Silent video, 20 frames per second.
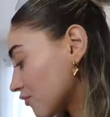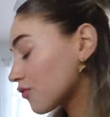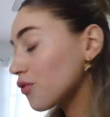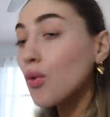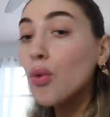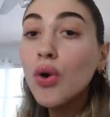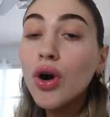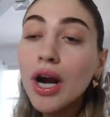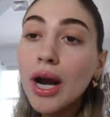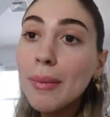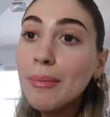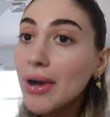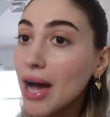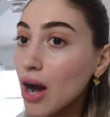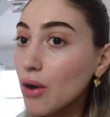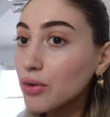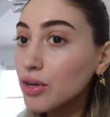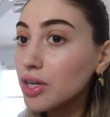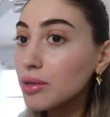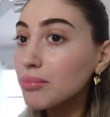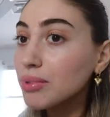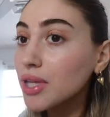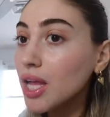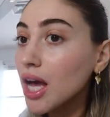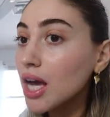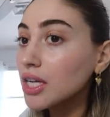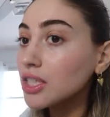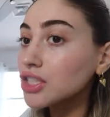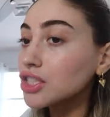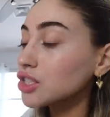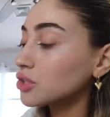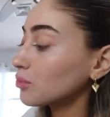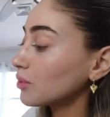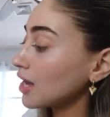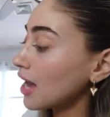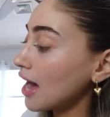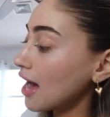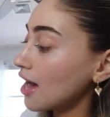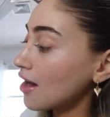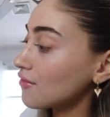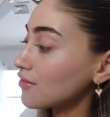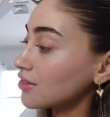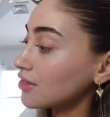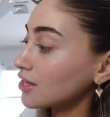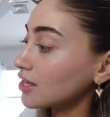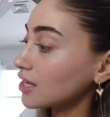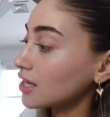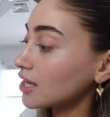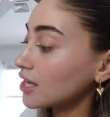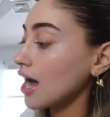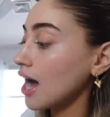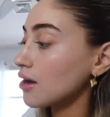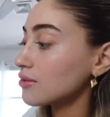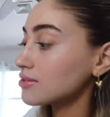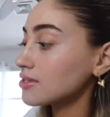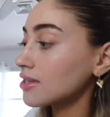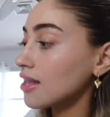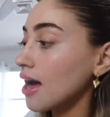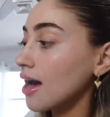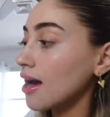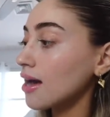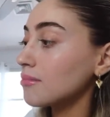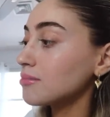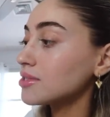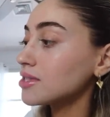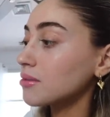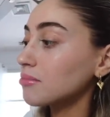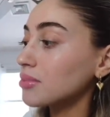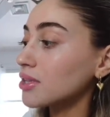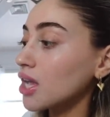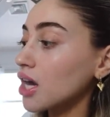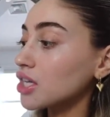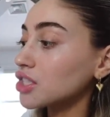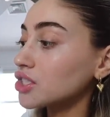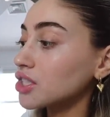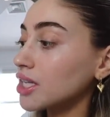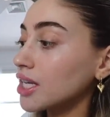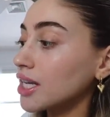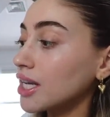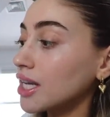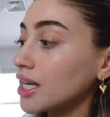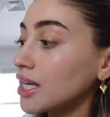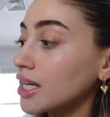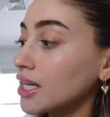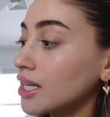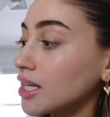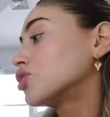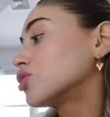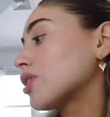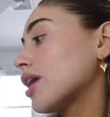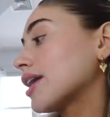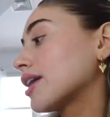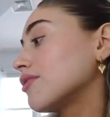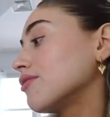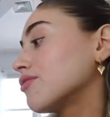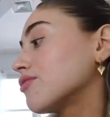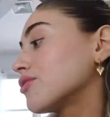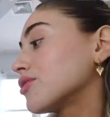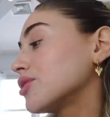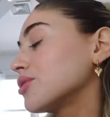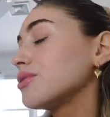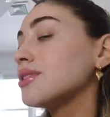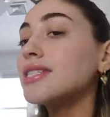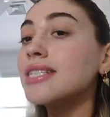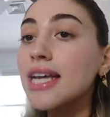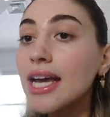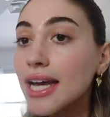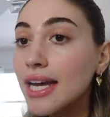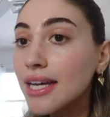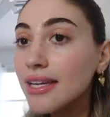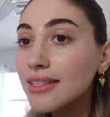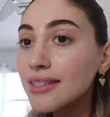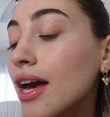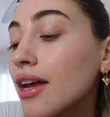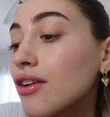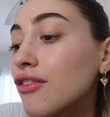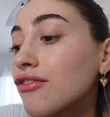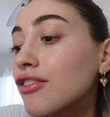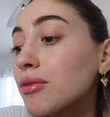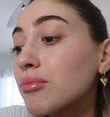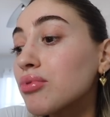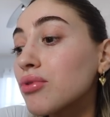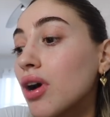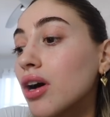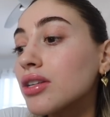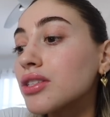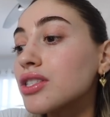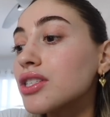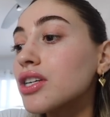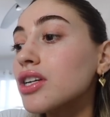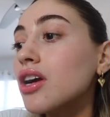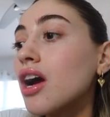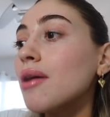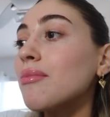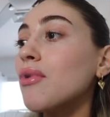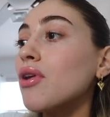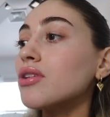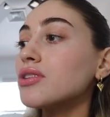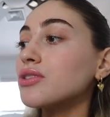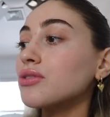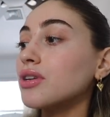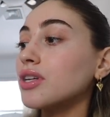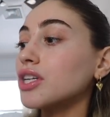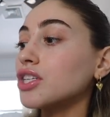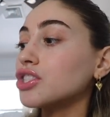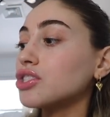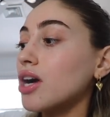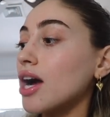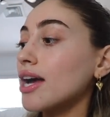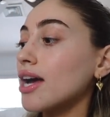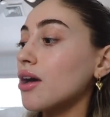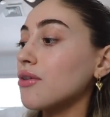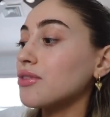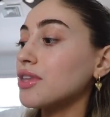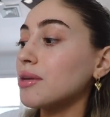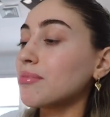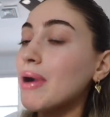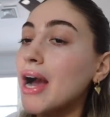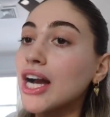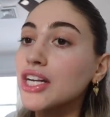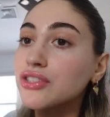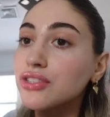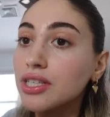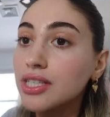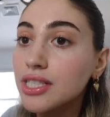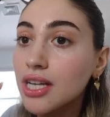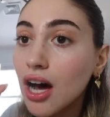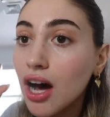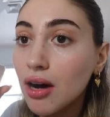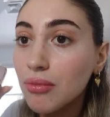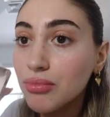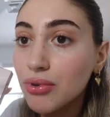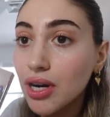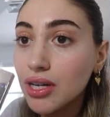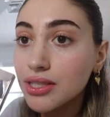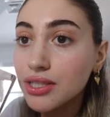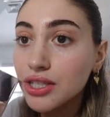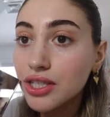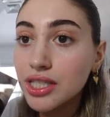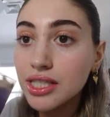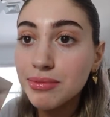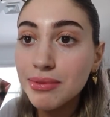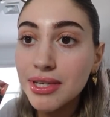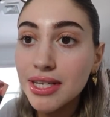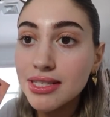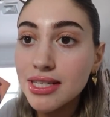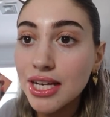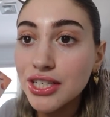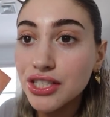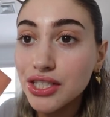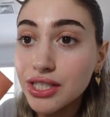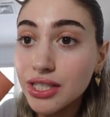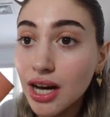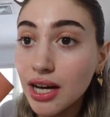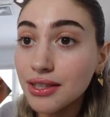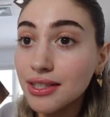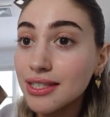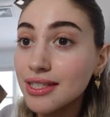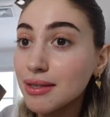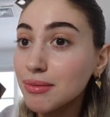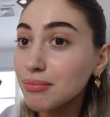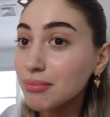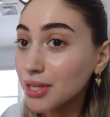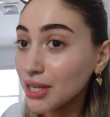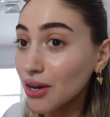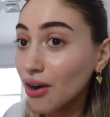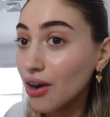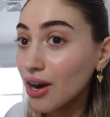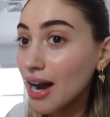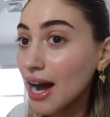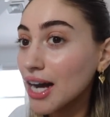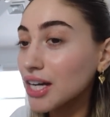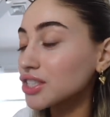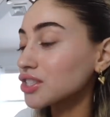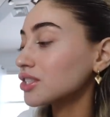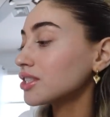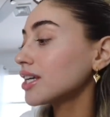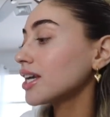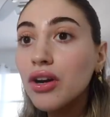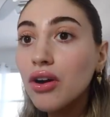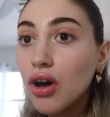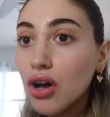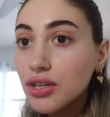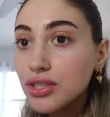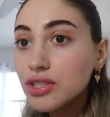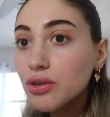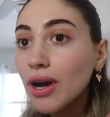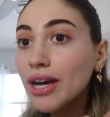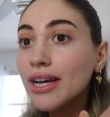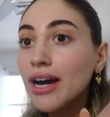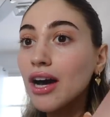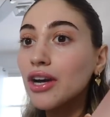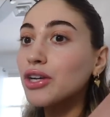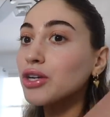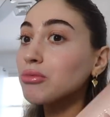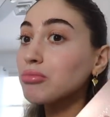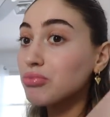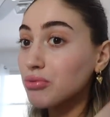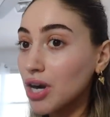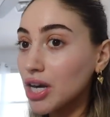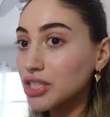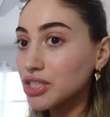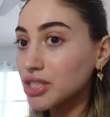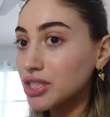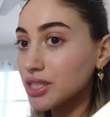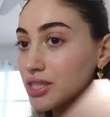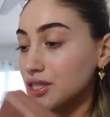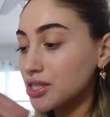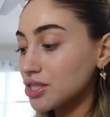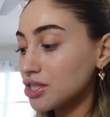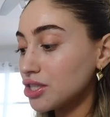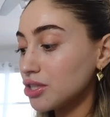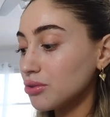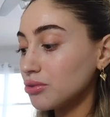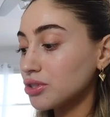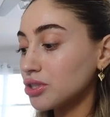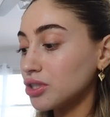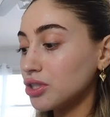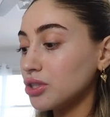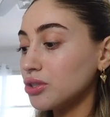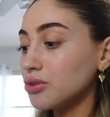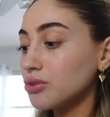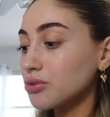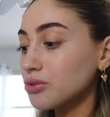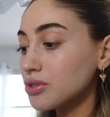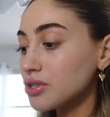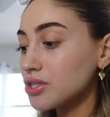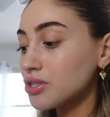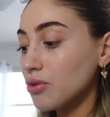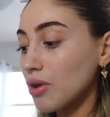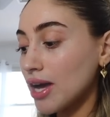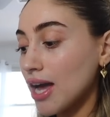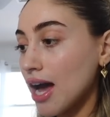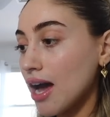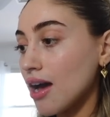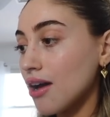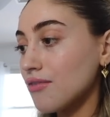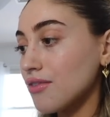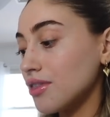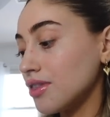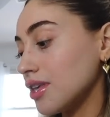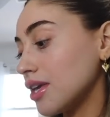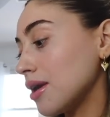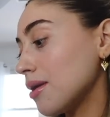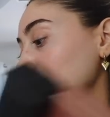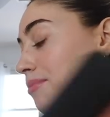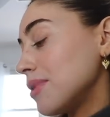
For powdered blush, we have the House Labs blush in Dragon Fruit Days. And for bronzer, I'm also gonna try out the Patrick Ta bronzers because I just got this in P R actually. But also I got new brushes too to use. So I have the